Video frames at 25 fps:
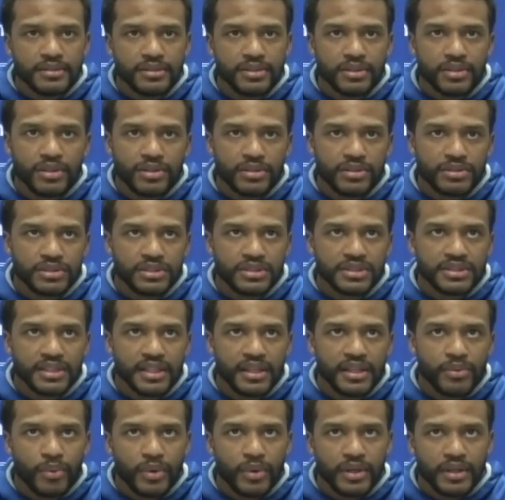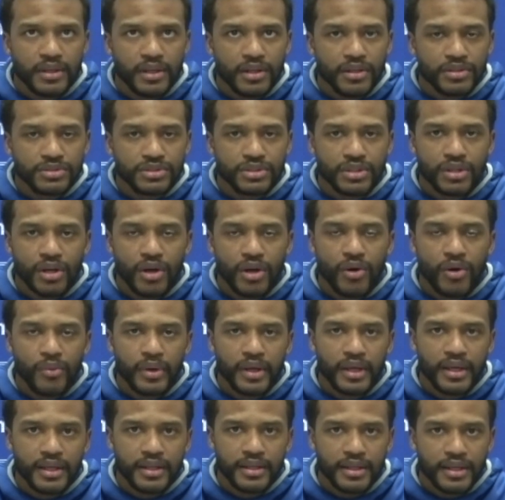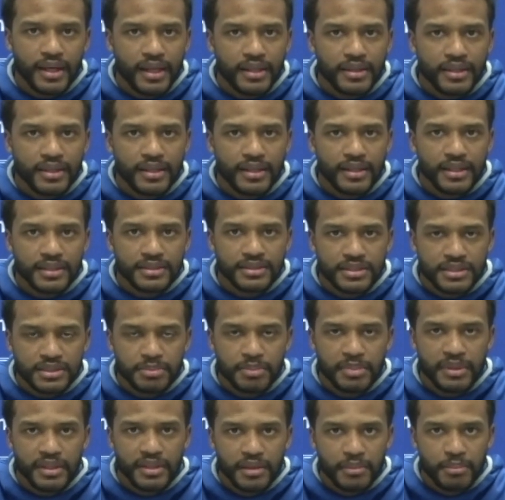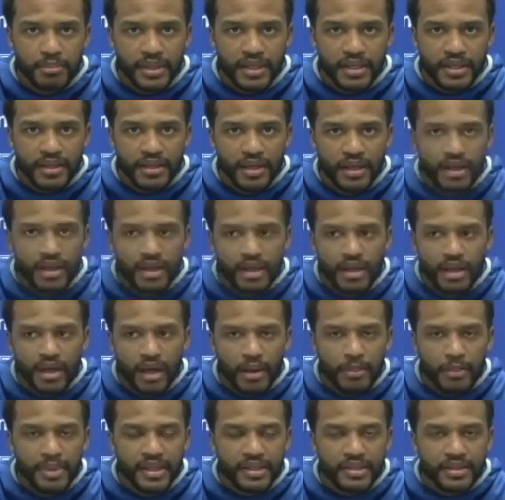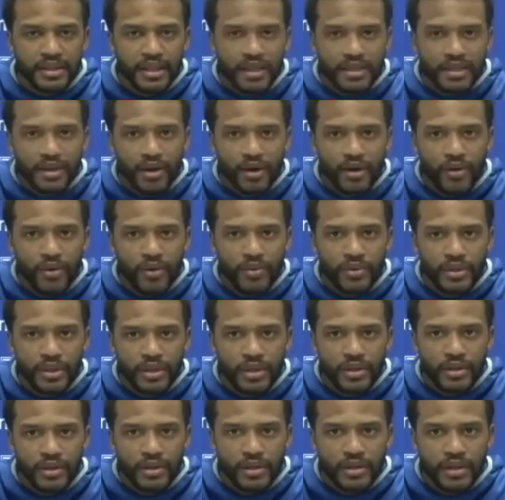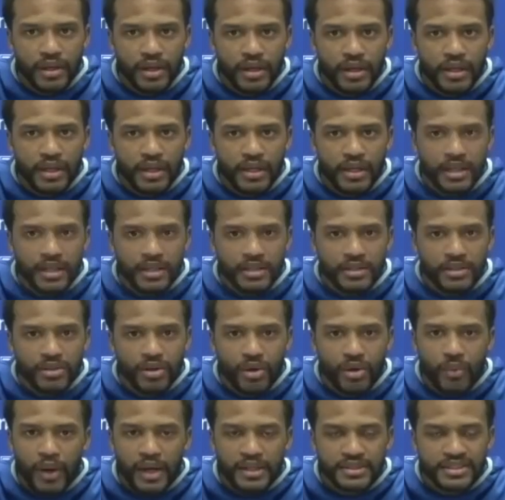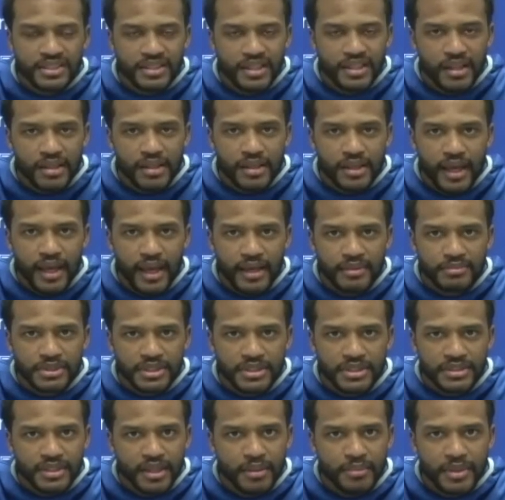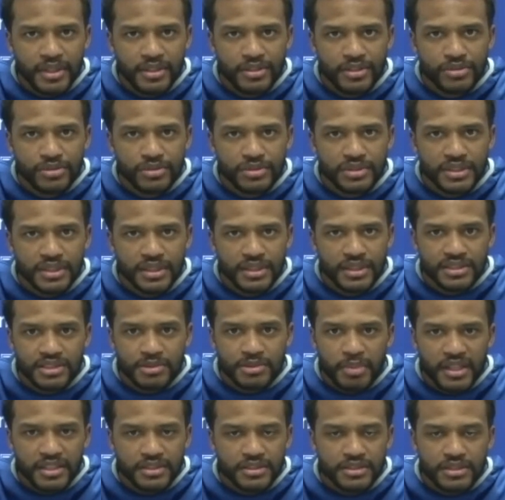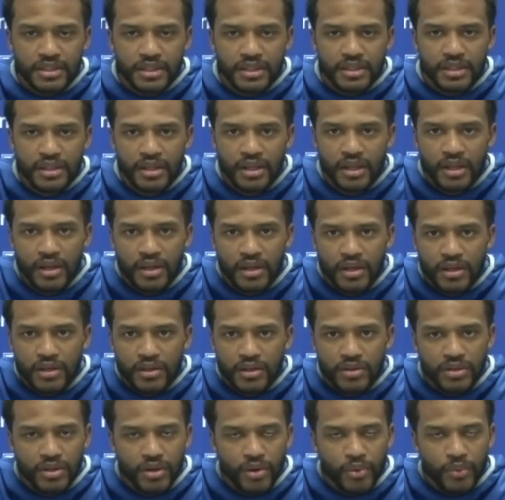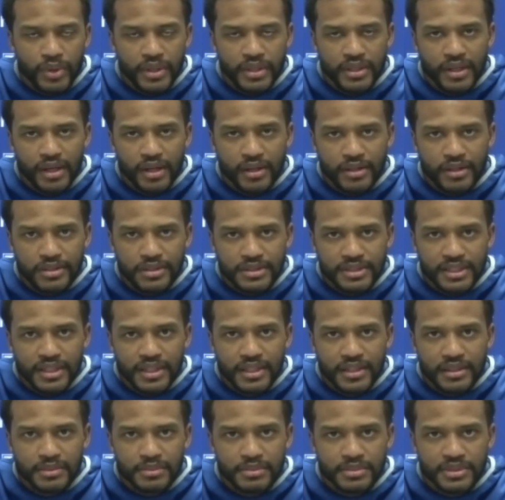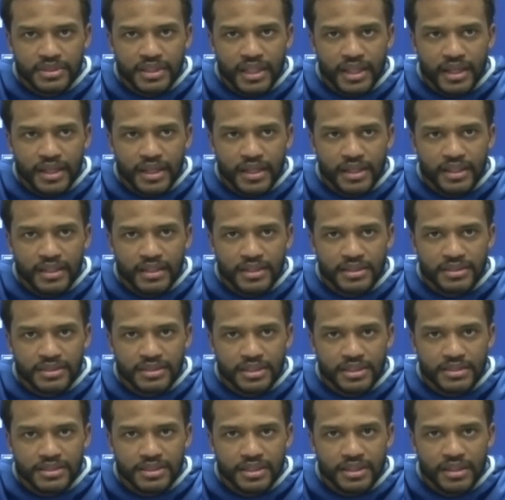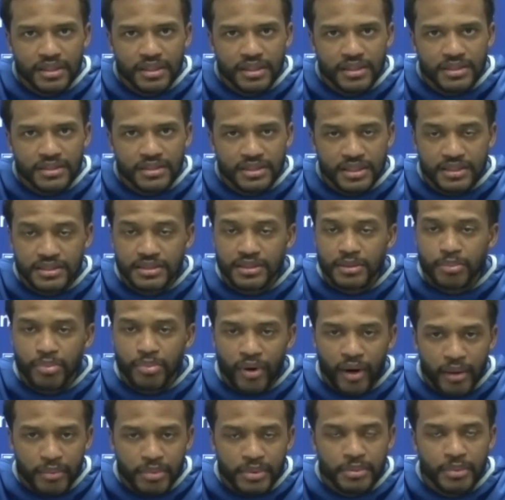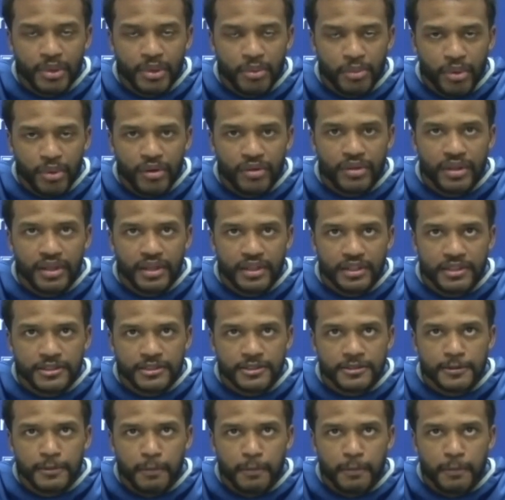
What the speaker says: you know, you just need one of those to go in, and I think that's just been a big thing the whole year. And you know, watching other games is something you see, especially, you know, with younger teams, that is just it's a problem on both ends.